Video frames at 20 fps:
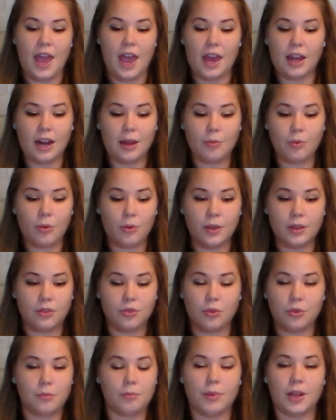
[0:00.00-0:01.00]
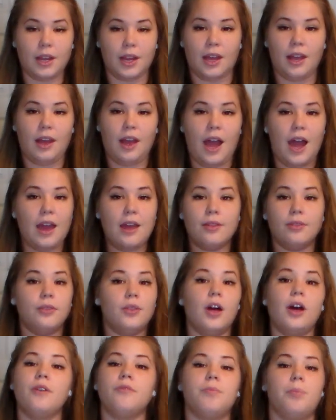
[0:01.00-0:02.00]
And I'm going to admit it, I
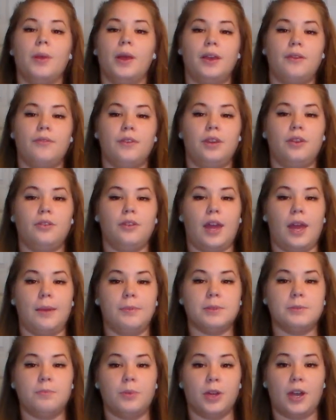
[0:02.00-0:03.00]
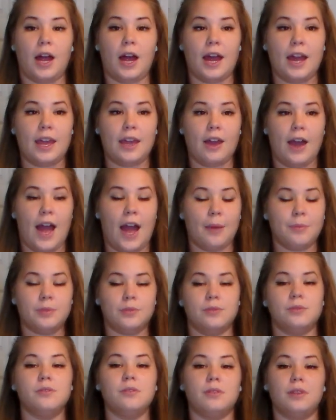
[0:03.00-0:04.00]
love playing video games, but I
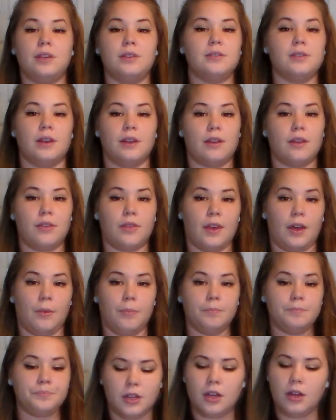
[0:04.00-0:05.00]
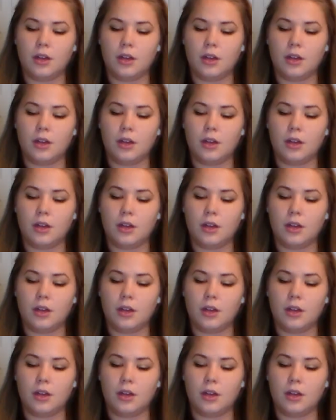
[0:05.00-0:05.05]
absolutely suck at them.